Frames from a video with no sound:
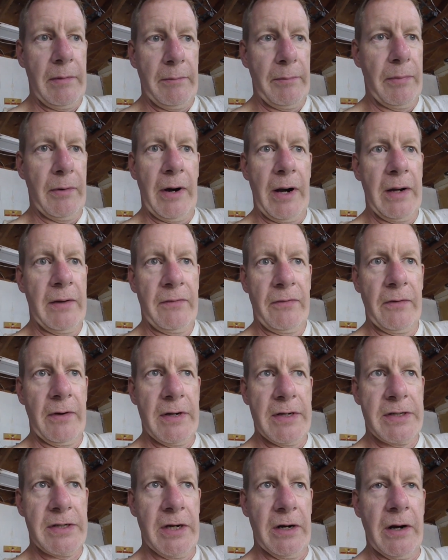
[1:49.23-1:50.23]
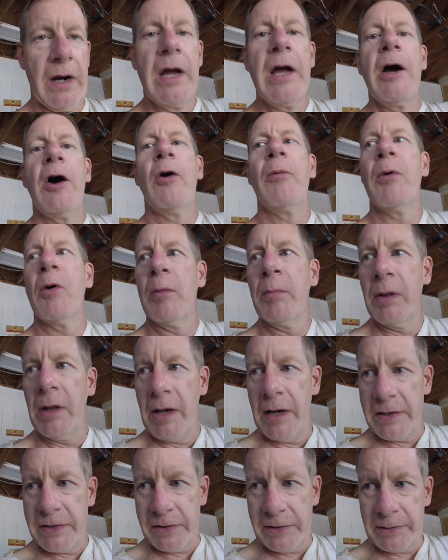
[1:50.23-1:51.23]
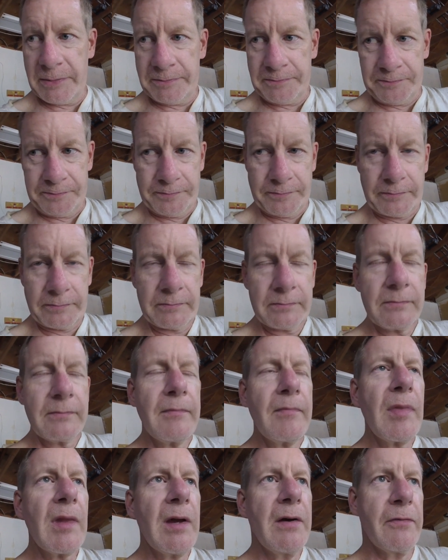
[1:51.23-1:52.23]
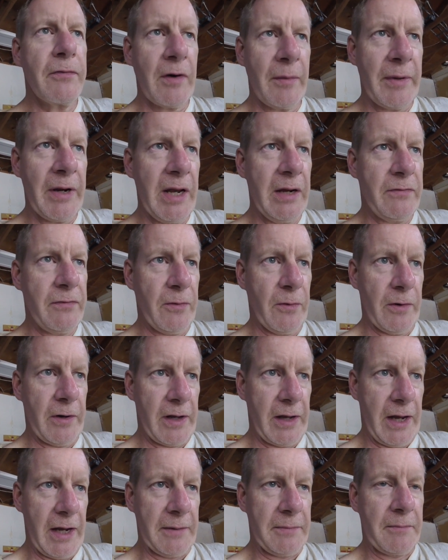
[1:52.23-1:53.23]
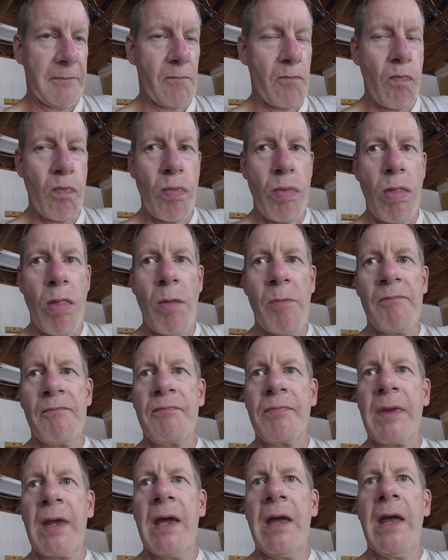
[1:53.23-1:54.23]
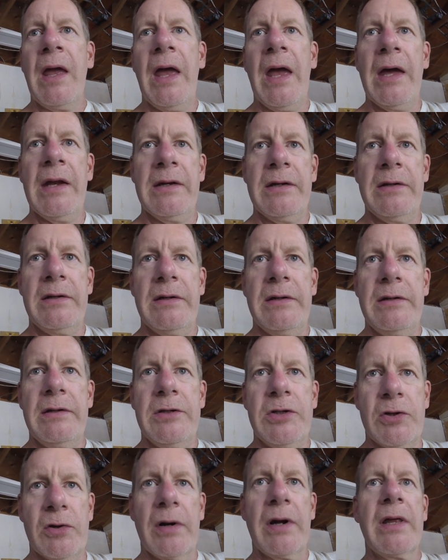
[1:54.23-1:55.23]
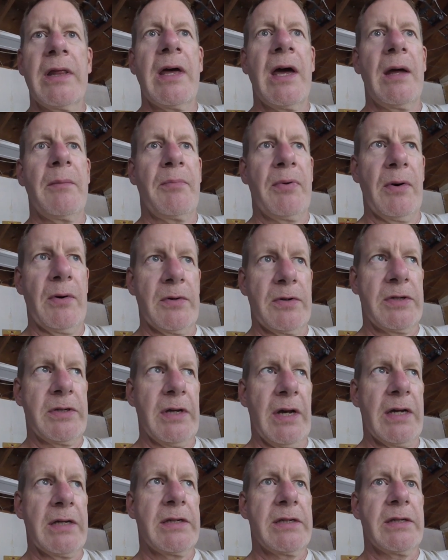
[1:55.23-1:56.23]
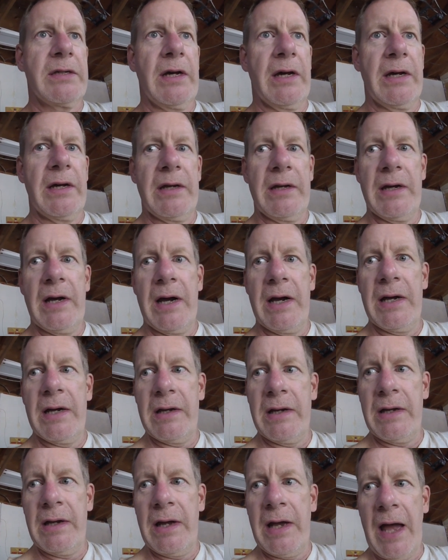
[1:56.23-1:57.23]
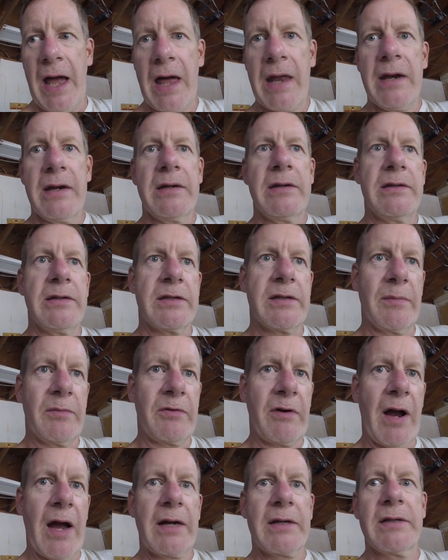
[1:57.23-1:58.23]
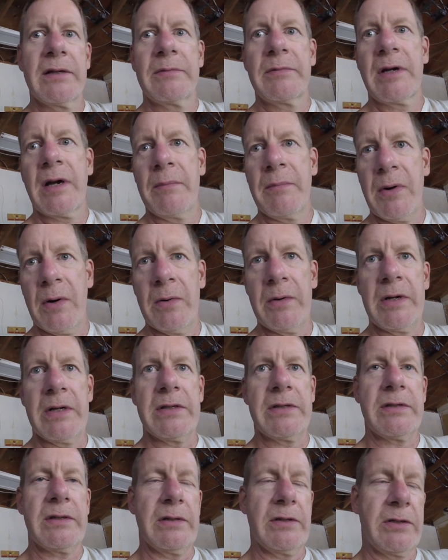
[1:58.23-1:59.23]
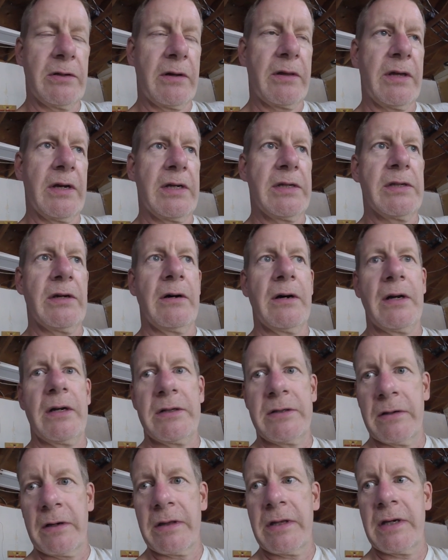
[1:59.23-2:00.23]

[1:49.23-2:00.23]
Brain freeze here. Immobilizer from an 848. And during that process, I added and subtracted components and took things on and took